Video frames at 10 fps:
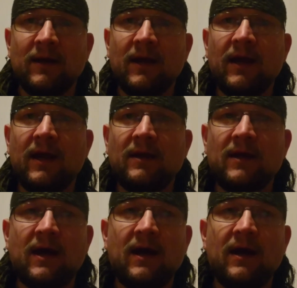
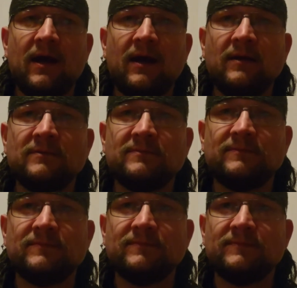And I
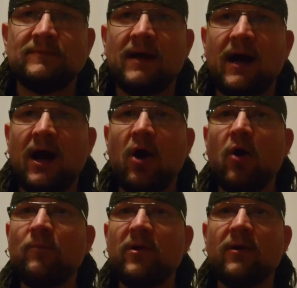
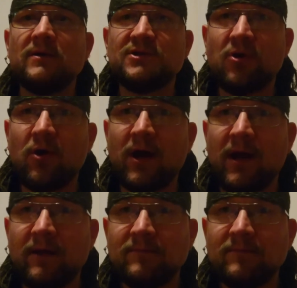hope you enjoy.